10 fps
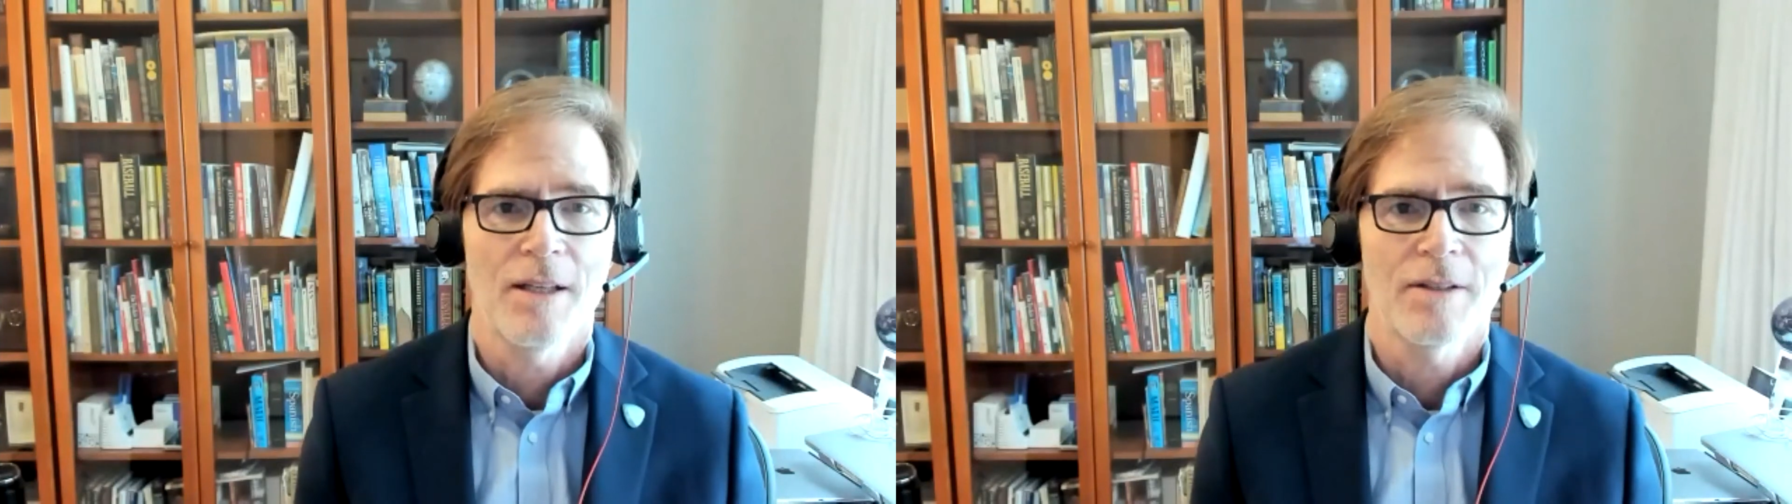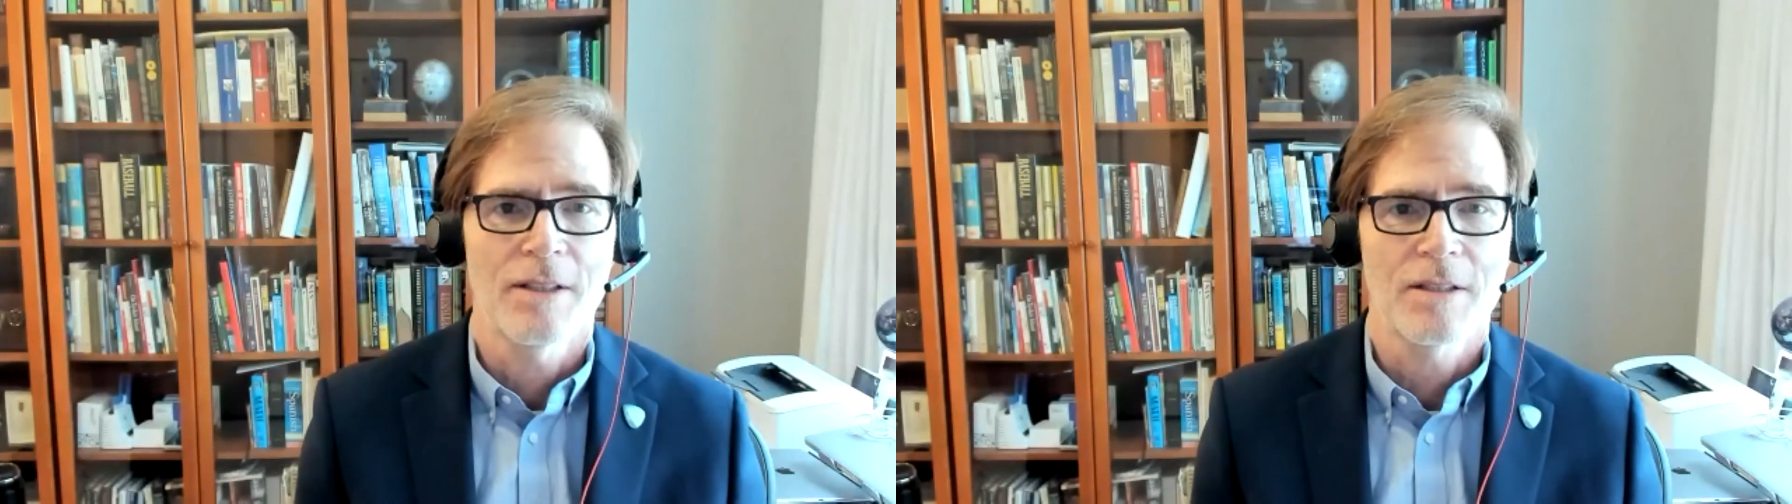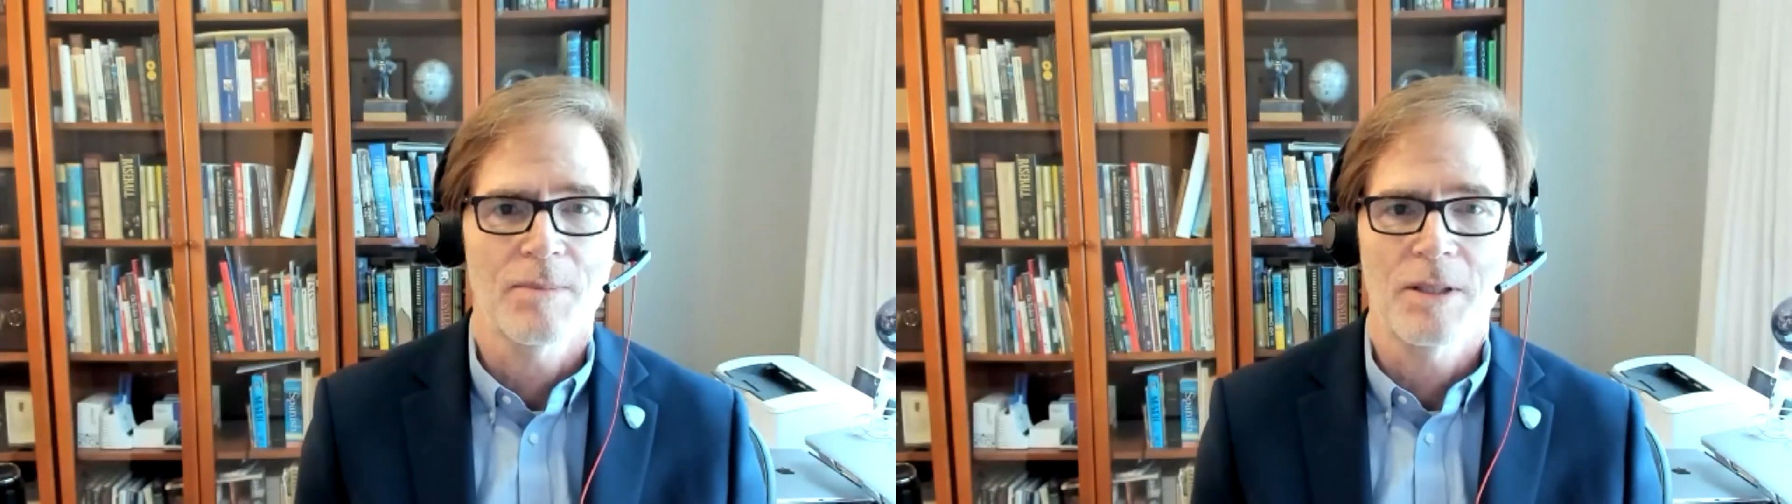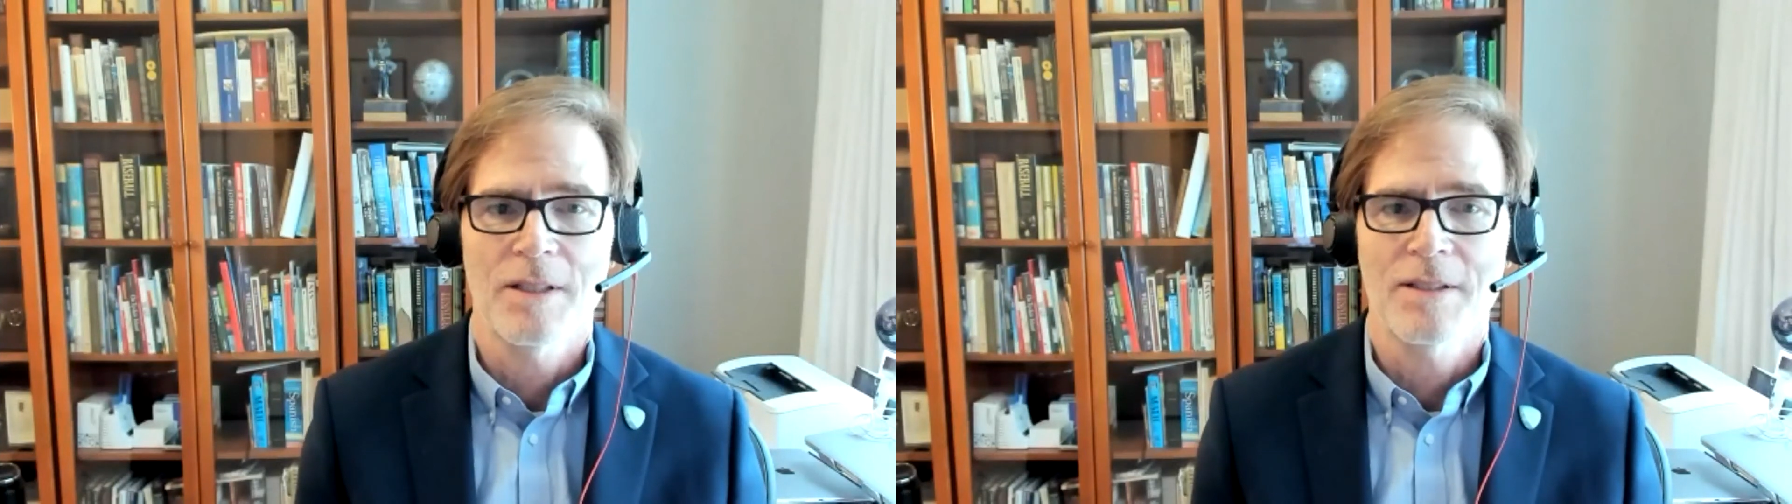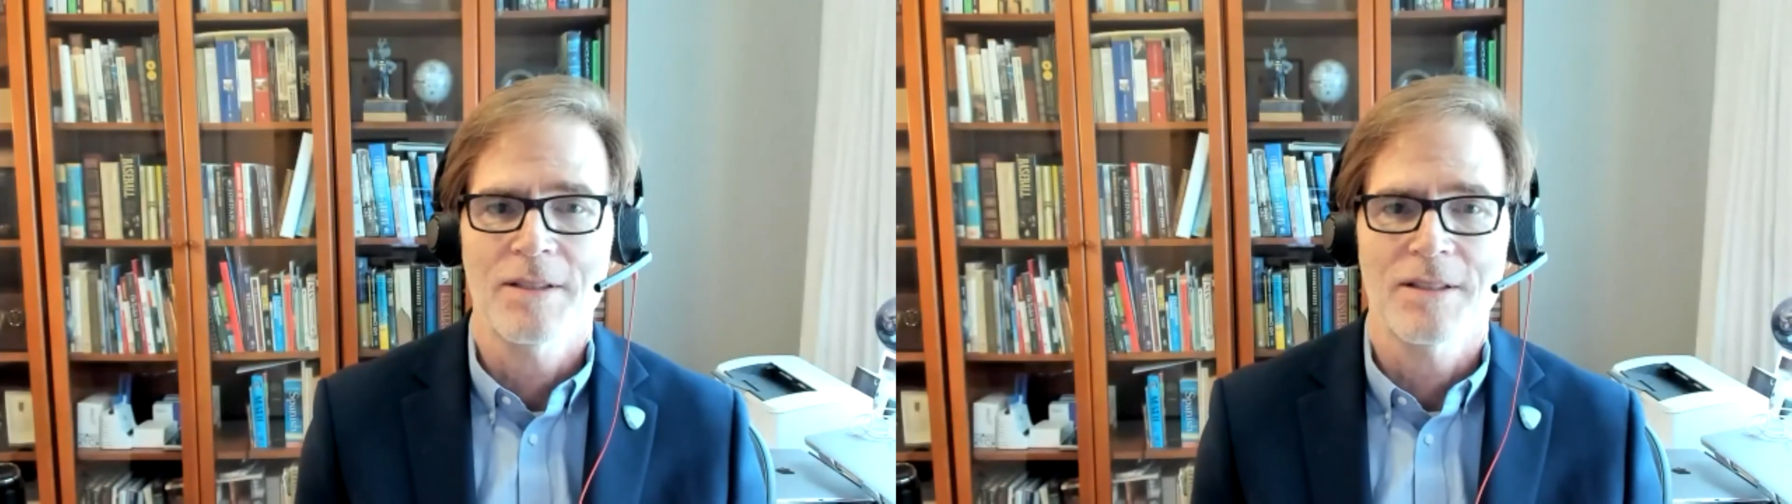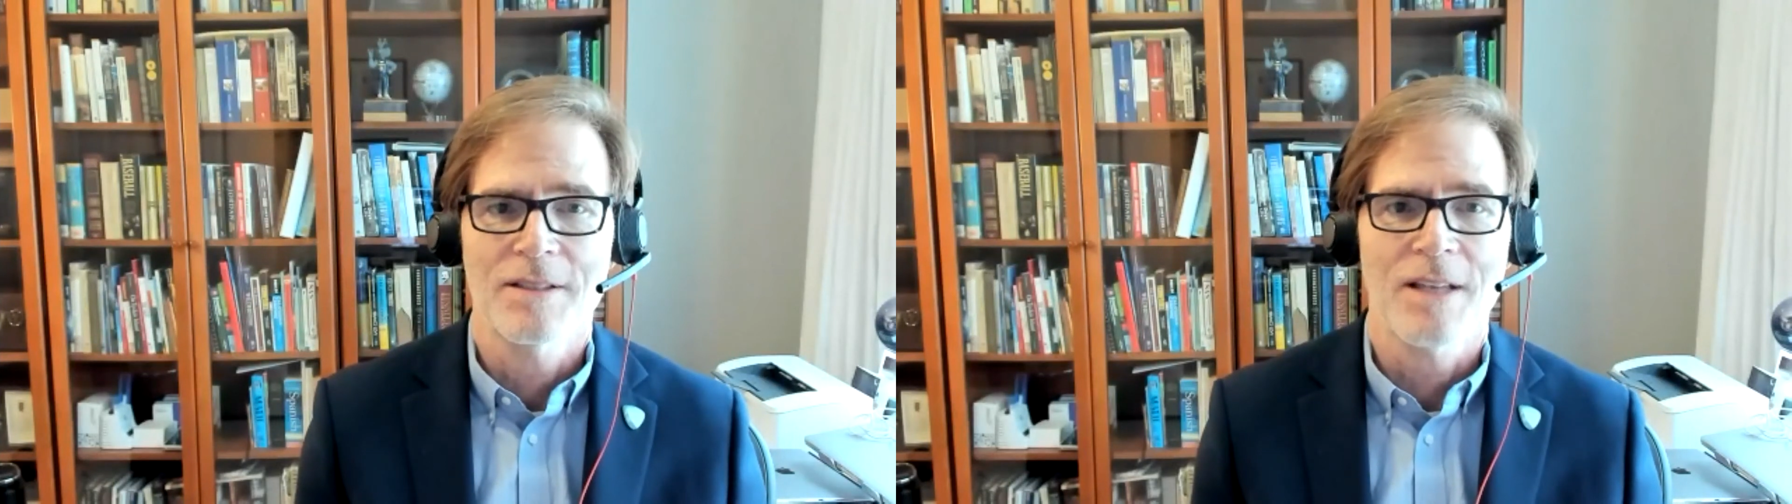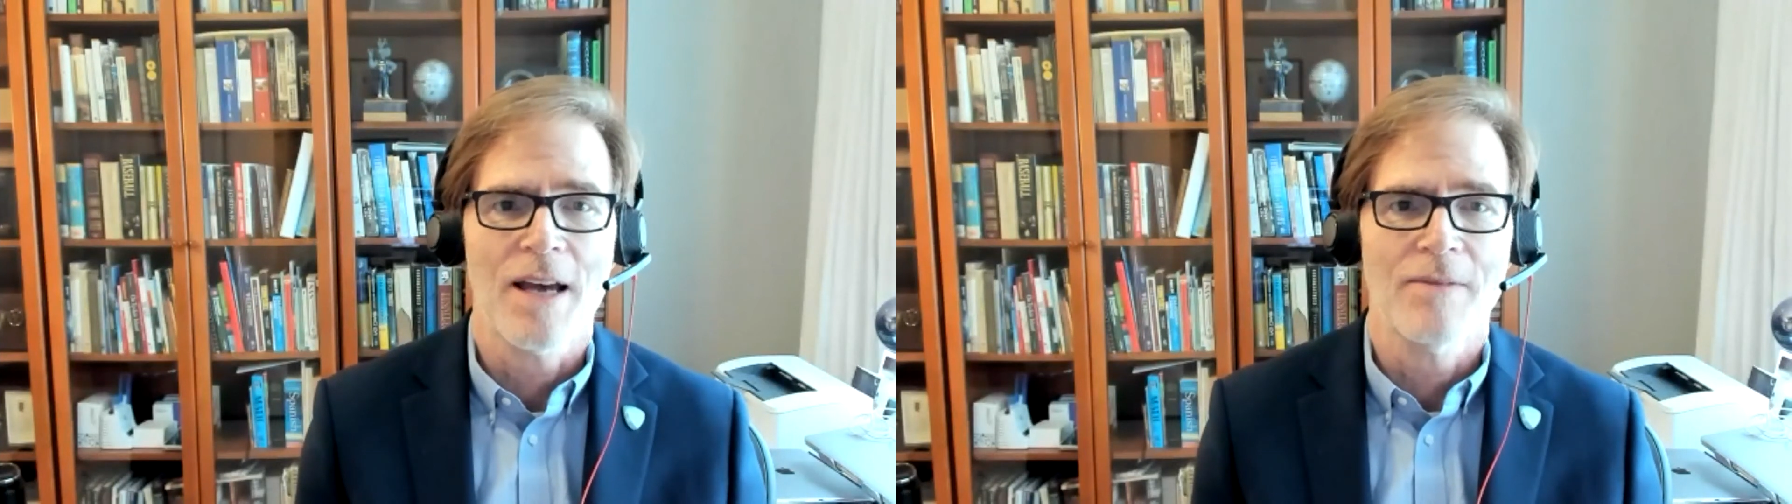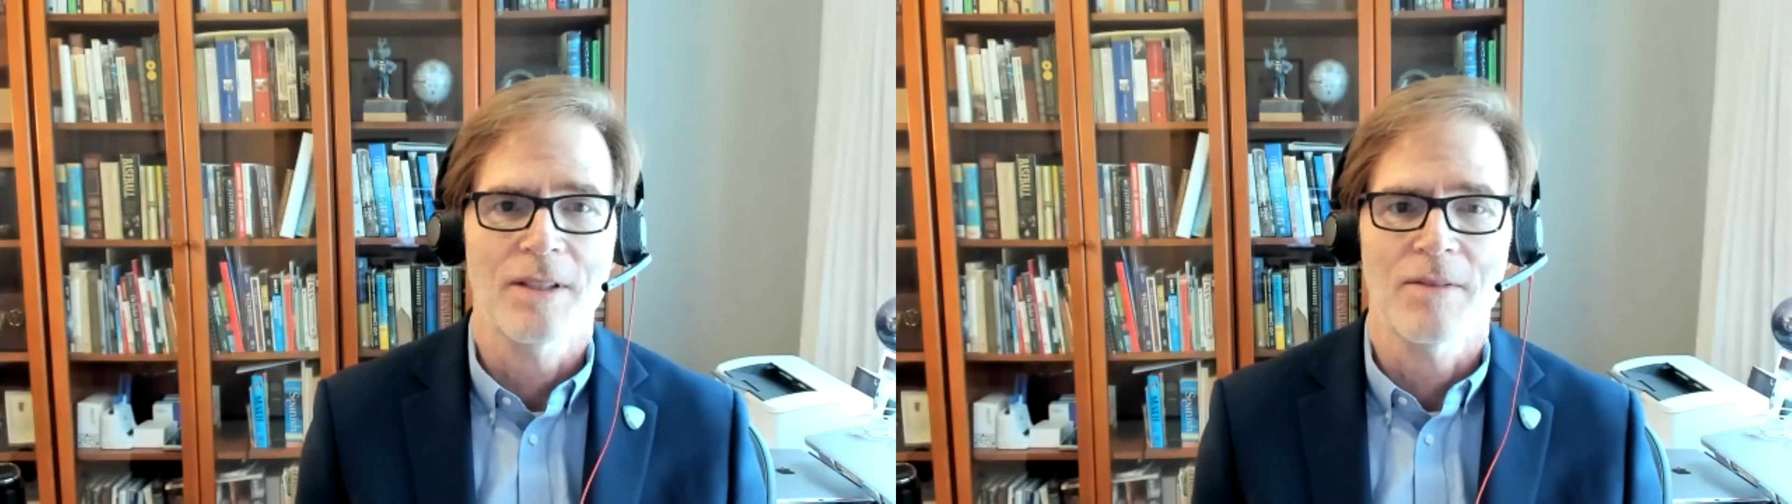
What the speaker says: the experience and savvy